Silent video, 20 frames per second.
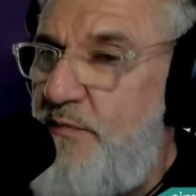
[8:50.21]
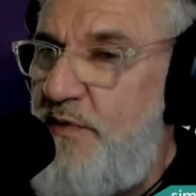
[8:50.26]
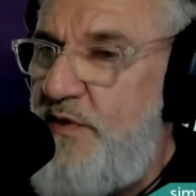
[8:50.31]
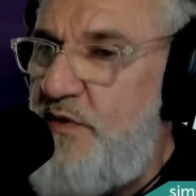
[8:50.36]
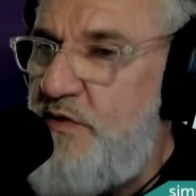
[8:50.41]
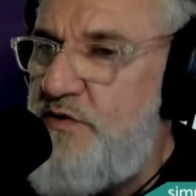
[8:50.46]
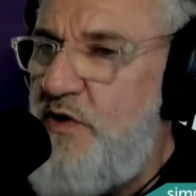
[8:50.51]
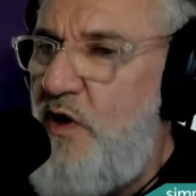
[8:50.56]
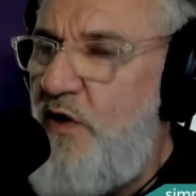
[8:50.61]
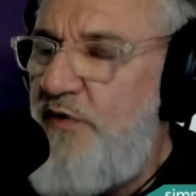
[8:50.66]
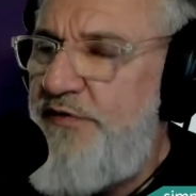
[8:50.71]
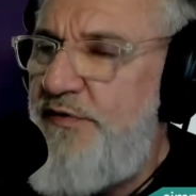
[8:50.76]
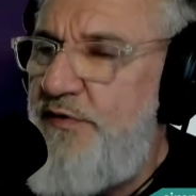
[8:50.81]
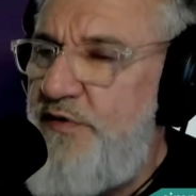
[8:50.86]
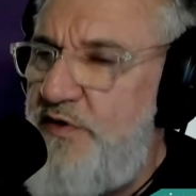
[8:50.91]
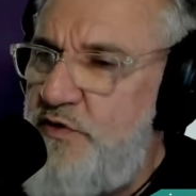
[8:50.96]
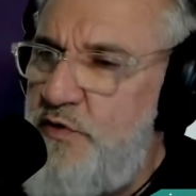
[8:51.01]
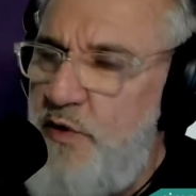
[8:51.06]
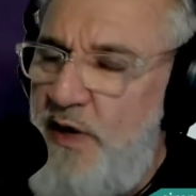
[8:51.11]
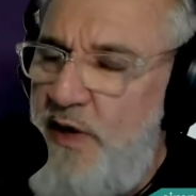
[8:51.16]
But there's also
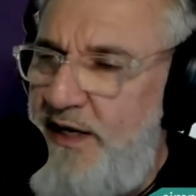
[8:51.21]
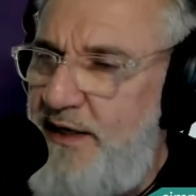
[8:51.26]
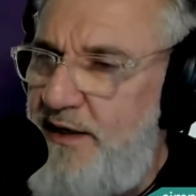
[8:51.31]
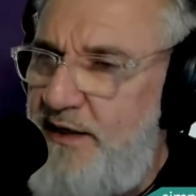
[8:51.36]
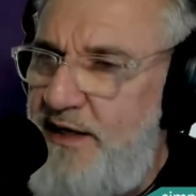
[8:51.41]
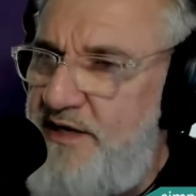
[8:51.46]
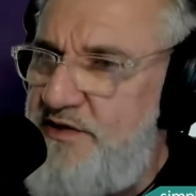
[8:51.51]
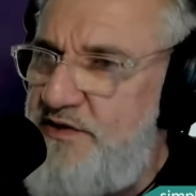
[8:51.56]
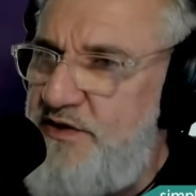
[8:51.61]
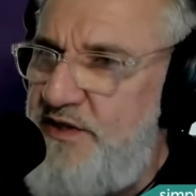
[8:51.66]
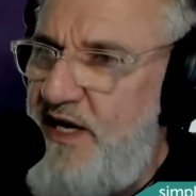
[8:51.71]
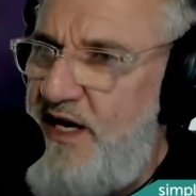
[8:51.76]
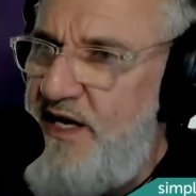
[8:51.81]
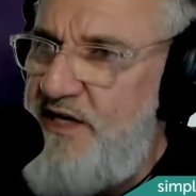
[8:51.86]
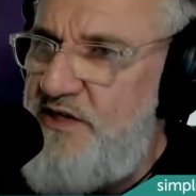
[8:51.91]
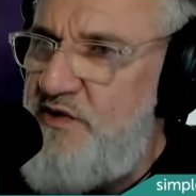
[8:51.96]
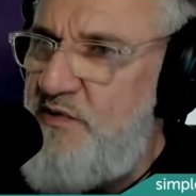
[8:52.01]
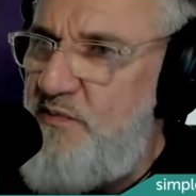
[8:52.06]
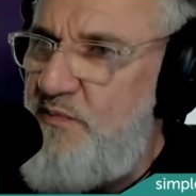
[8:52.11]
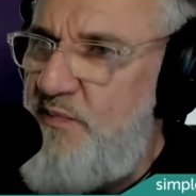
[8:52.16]
the training and
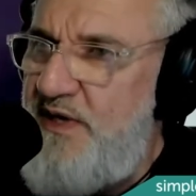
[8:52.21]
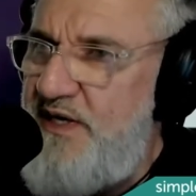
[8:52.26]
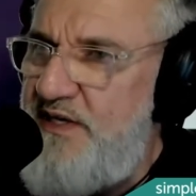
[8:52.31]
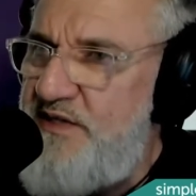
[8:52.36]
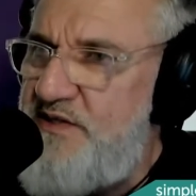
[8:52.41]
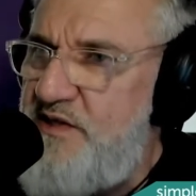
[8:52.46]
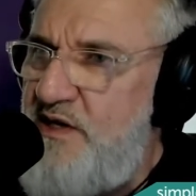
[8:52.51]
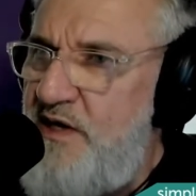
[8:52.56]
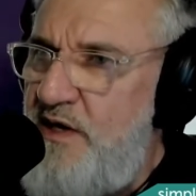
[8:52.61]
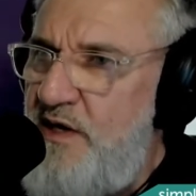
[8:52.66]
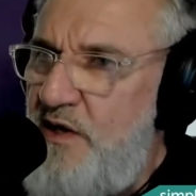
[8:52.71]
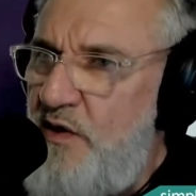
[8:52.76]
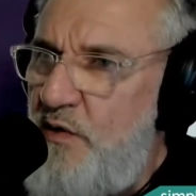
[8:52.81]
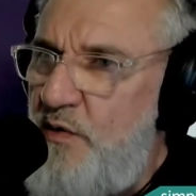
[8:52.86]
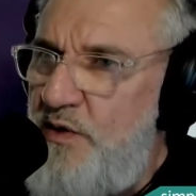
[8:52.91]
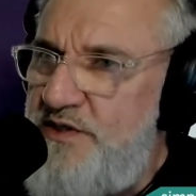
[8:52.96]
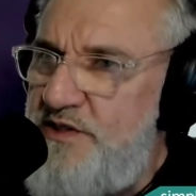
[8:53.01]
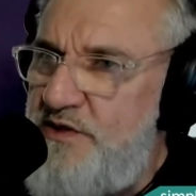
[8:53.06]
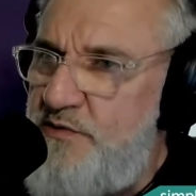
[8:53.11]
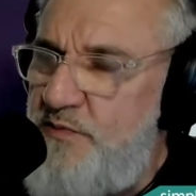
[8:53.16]
education piece,
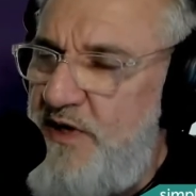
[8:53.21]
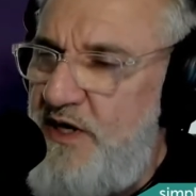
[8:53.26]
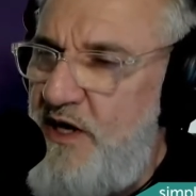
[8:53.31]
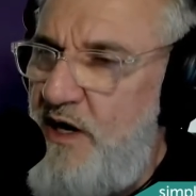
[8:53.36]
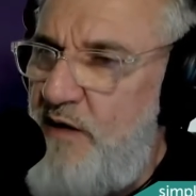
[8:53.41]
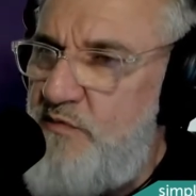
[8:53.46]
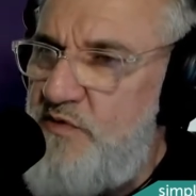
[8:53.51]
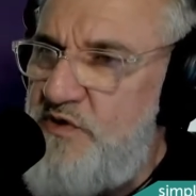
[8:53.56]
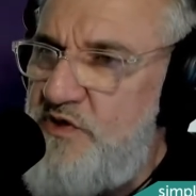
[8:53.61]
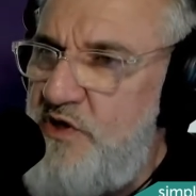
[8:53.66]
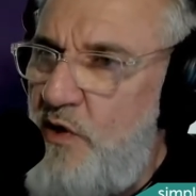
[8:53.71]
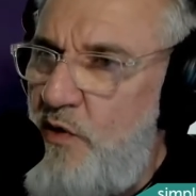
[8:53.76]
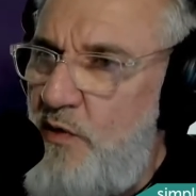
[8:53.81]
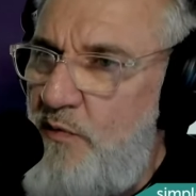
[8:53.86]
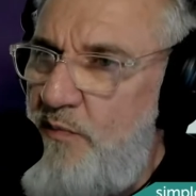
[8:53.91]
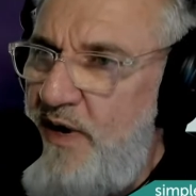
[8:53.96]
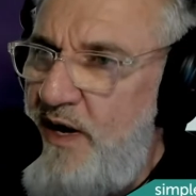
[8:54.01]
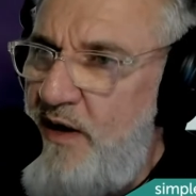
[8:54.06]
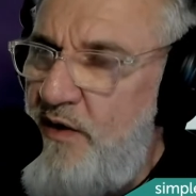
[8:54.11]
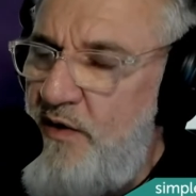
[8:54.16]
which has become so
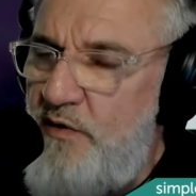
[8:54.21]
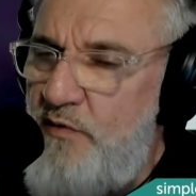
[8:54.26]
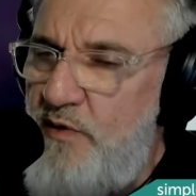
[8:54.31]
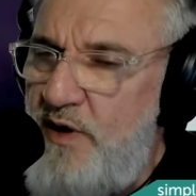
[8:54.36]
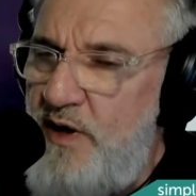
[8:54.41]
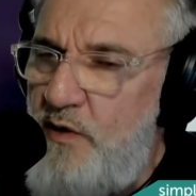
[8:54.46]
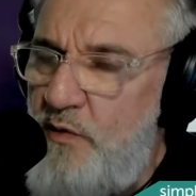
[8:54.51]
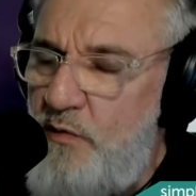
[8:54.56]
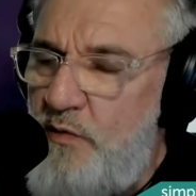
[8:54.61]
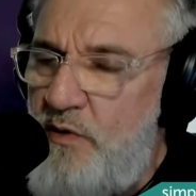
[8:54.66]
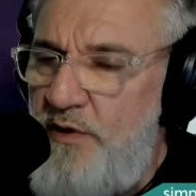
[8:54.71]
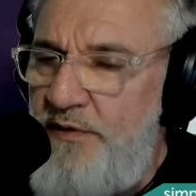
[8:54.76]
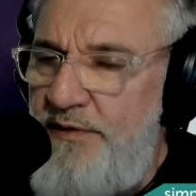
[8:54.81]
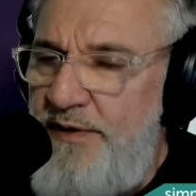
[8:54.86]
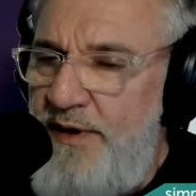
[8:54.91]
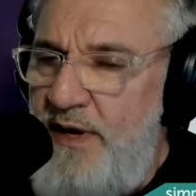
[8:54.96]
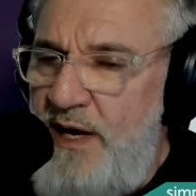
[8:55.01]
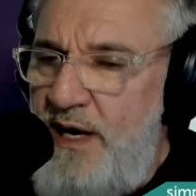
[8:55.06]
apparent around the world.